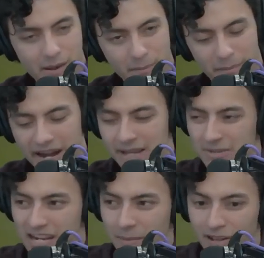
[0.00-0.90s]
My name is
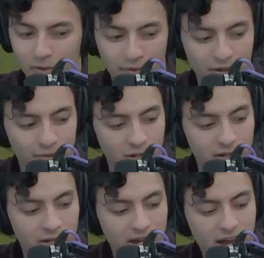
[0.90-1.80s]
Alberto Villafan.
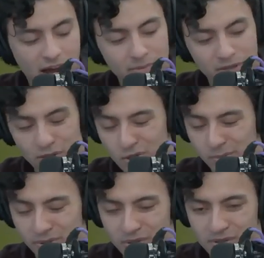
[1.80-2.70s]
I'm the digital
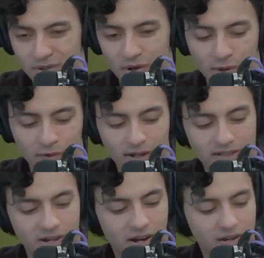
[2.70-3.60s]
producer over at
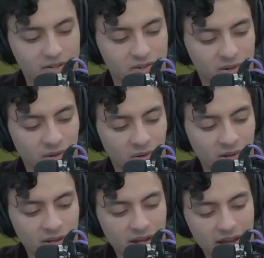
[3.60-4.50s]
Sahan Journal.
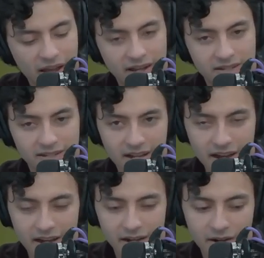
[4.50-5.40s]
And
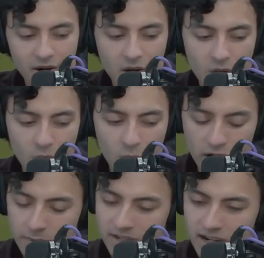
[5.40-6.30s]
today, we're
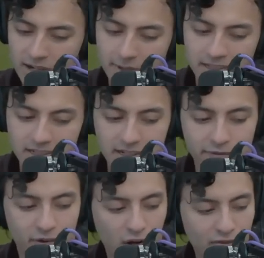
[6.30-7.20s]
going to be talking about the
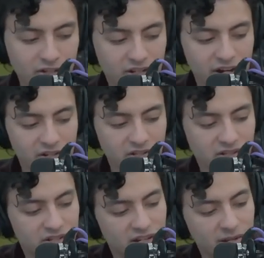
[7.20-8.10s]
evolving changes
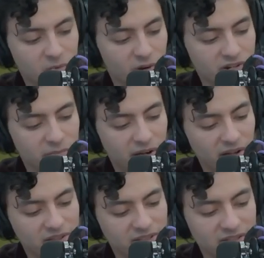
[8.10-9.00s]
to immigration
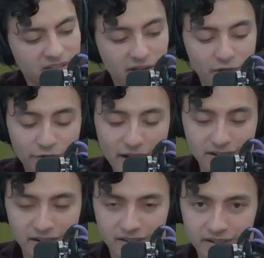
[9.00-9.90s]
policies that are
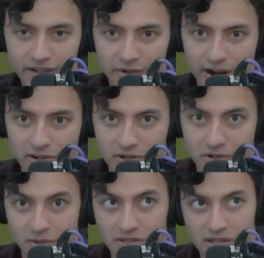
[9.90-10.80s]
affecting international
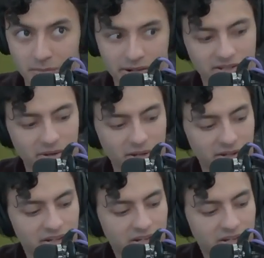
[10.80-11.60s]
students in Minnesota.